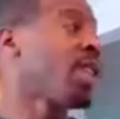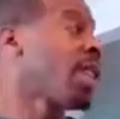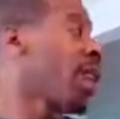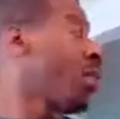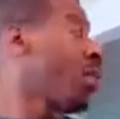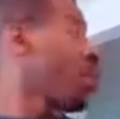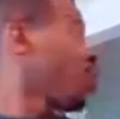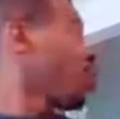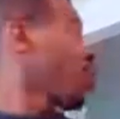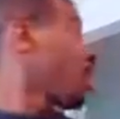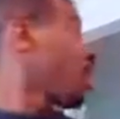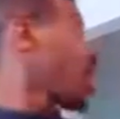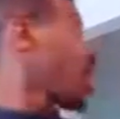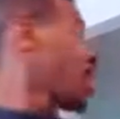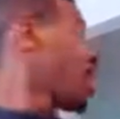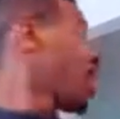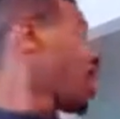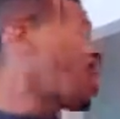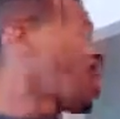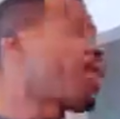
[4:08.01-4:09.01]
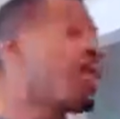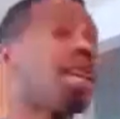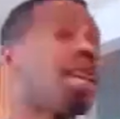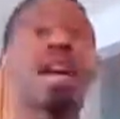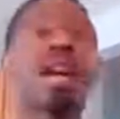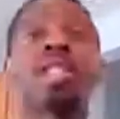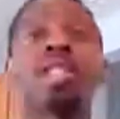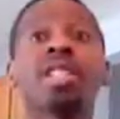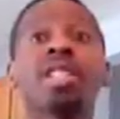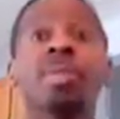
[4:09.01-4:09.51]
Today we're doing the diving
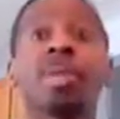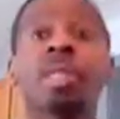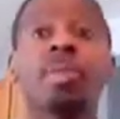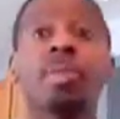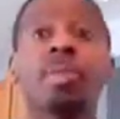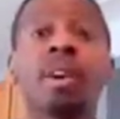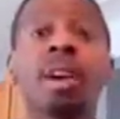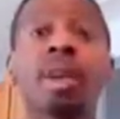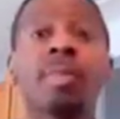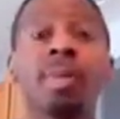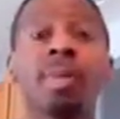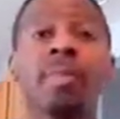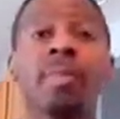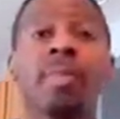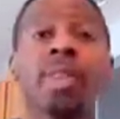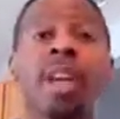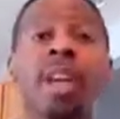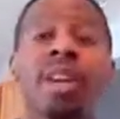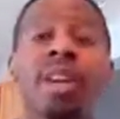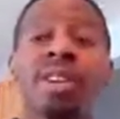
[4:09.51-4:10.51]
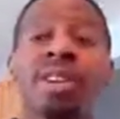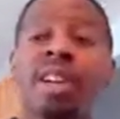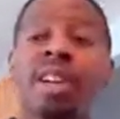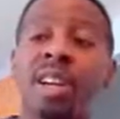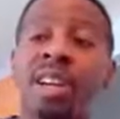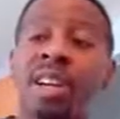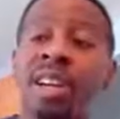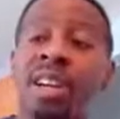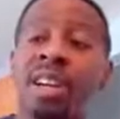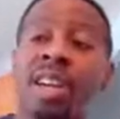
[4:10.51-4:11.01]
ketchup experiment. You're
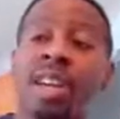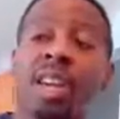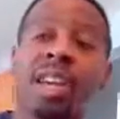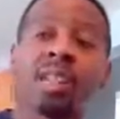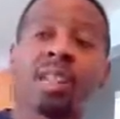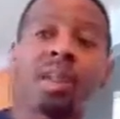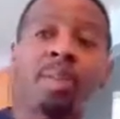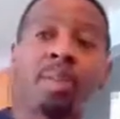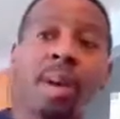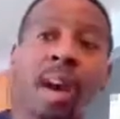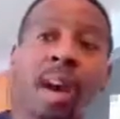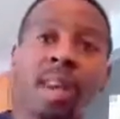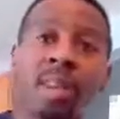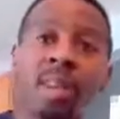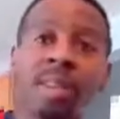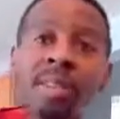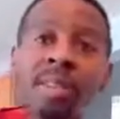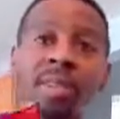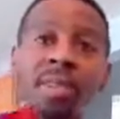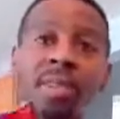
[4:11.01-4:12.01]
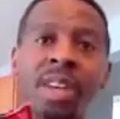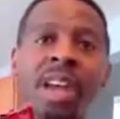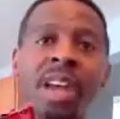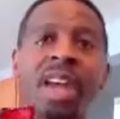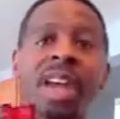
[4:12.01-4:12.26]
going to need a ketchup packet.